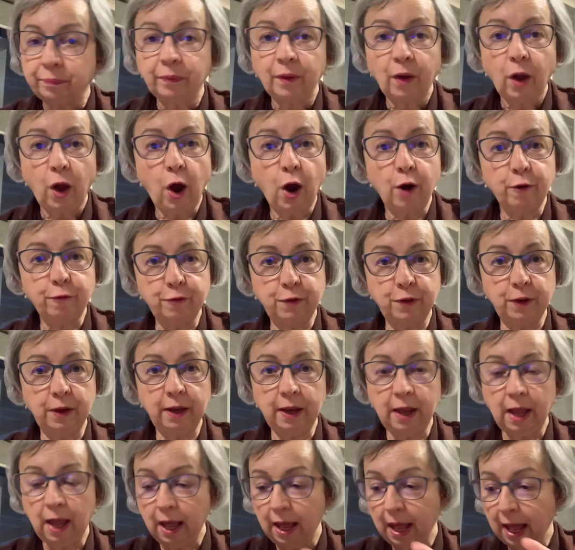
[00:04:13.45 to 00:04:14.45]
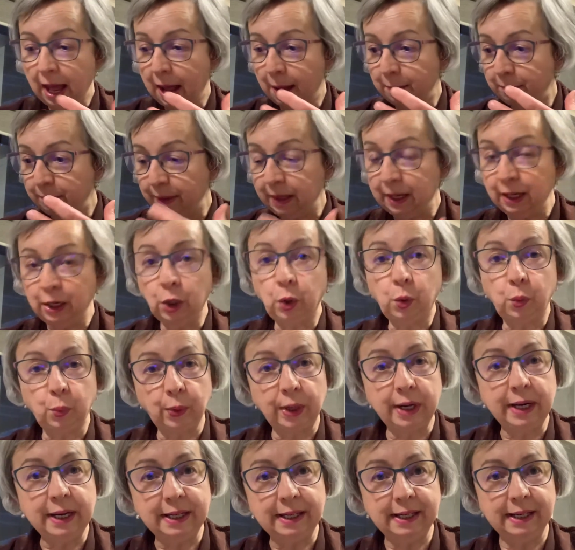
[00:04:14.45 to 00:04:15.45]
of the
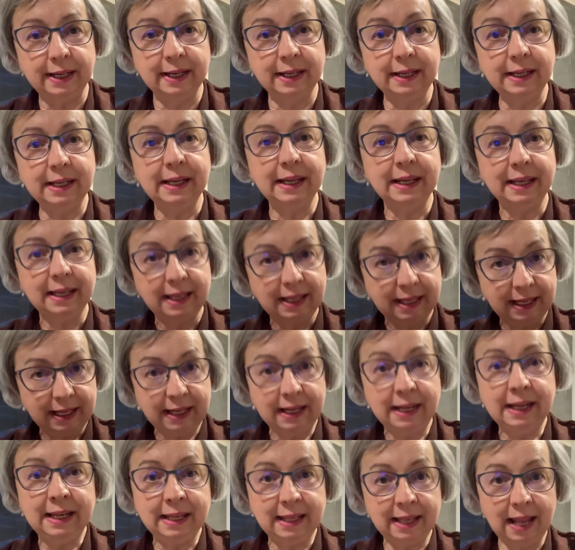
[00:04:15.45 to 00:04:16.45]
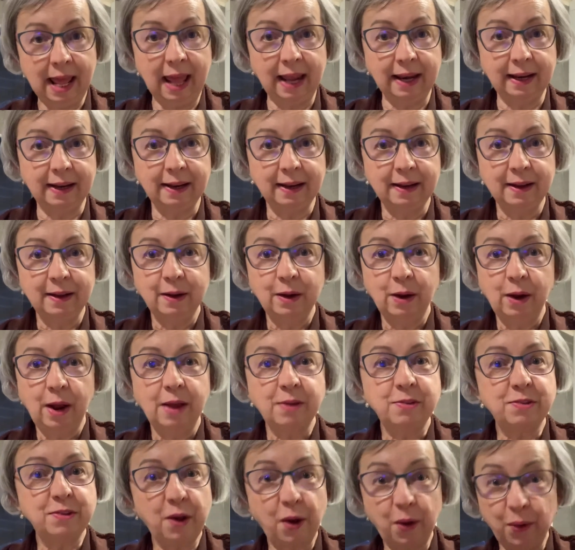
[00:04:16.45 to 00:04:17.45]
ingredient in that.
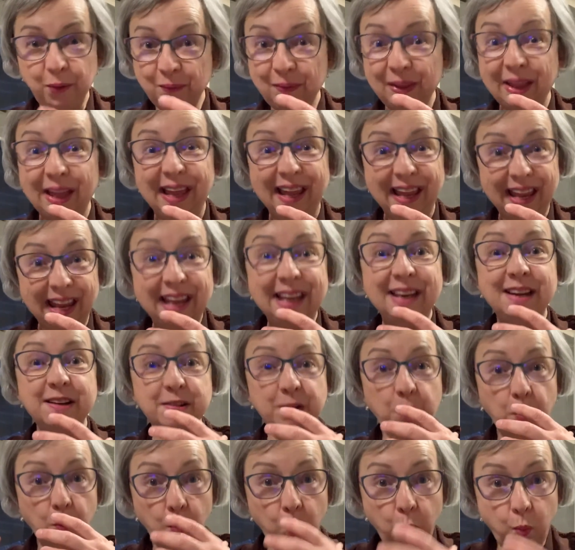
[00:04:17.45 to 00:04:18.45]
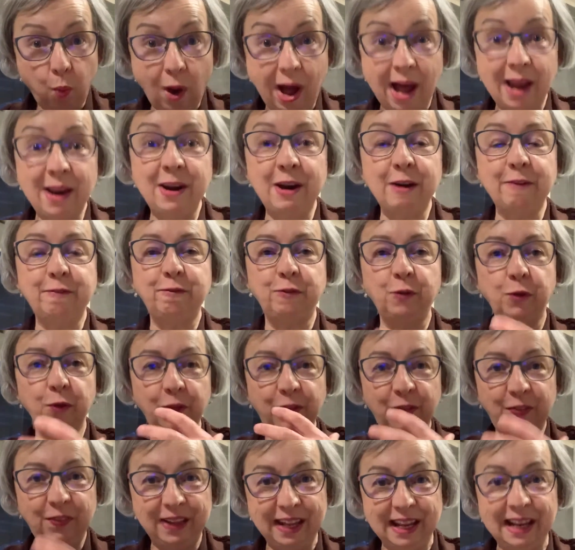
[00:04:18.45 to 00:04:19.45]
So it is a
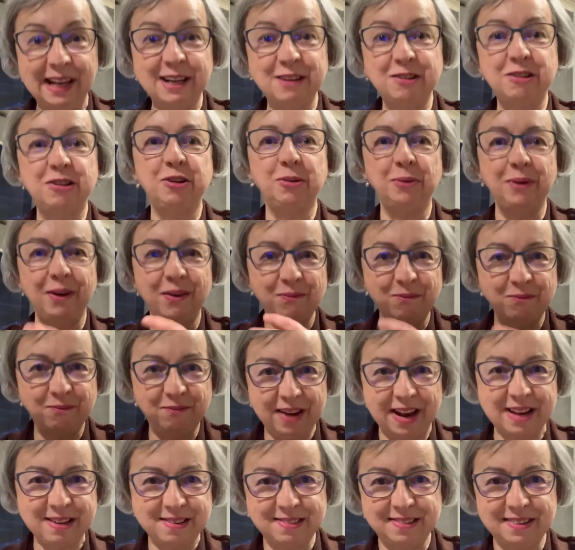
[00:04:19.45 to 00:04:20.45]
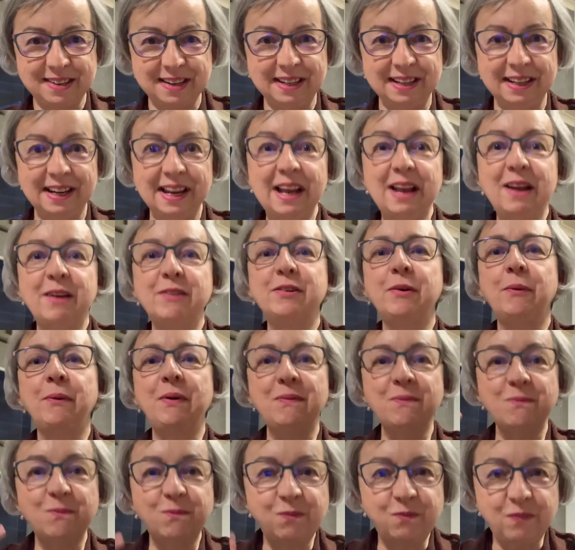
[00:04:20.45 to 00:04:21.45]
wonderful thing to invest in. So
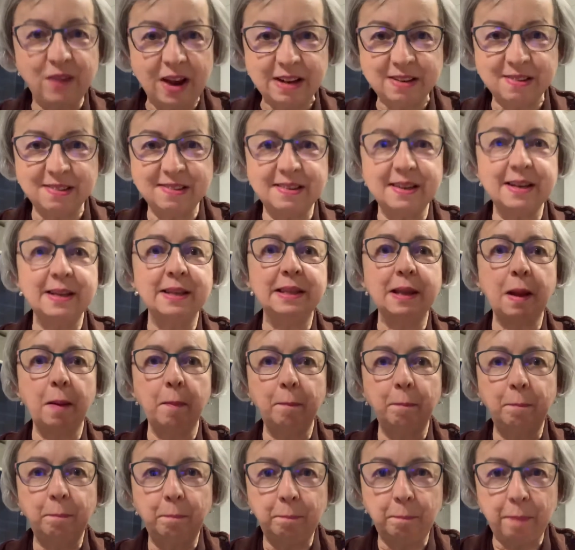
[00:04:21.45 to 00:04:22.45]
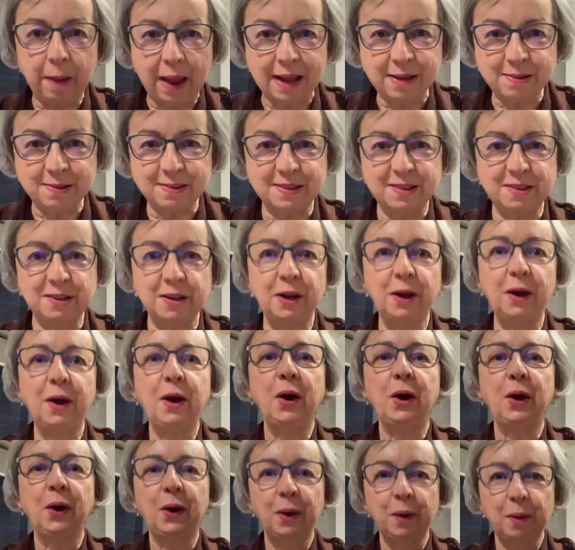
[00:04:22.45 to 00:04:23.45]
invest in the best
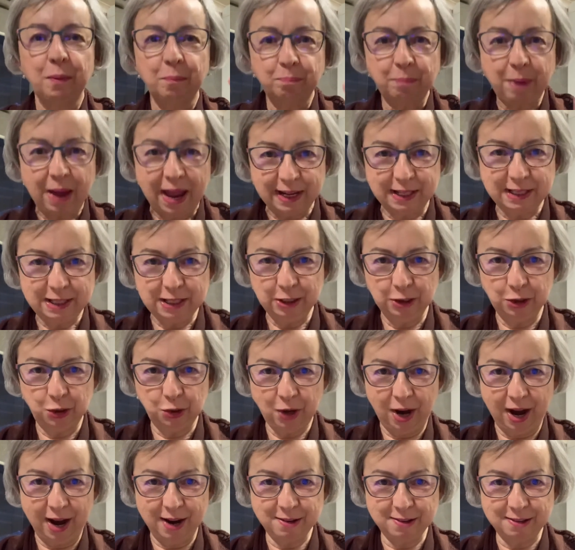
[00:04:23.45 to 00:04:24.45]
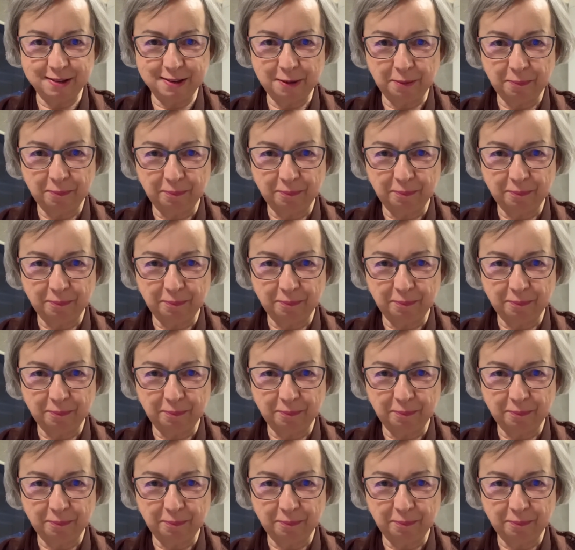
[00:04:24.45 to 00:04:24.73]
baking trays.